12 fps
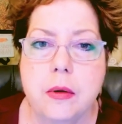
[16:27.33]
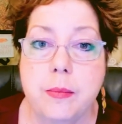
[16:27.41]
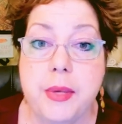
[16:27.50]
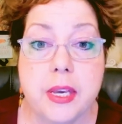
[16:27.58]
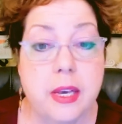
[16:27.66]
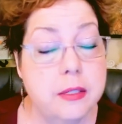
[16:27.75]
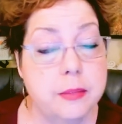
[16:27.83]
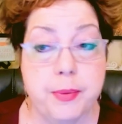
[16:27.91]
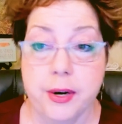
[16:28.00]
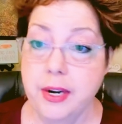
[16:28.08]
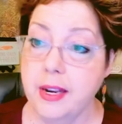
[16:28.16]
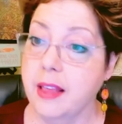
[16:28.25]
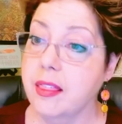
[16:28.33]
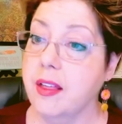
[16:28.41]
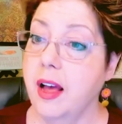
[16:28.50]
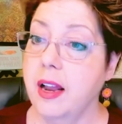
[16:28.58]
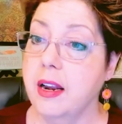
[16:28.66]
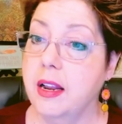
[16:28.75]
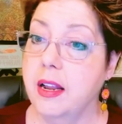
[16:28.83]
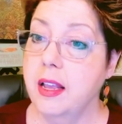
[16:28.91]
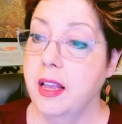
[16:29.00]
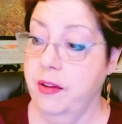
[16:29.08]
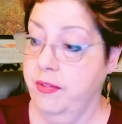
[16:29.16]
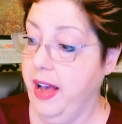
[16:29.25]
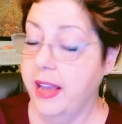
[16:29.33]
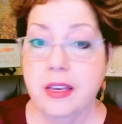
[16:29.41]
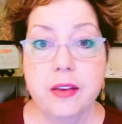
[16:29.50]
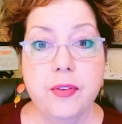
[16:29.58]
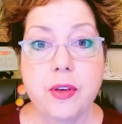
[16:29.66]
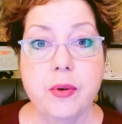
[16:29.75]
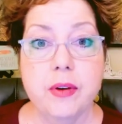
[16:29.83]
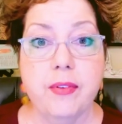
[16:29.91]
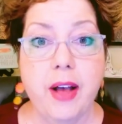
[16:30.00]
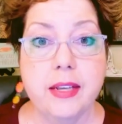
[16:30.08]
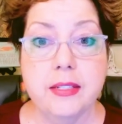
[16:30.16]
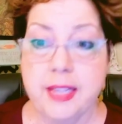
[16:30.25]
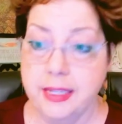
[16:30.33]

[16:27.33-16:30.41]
Because Bernadette thought, if I give you advice,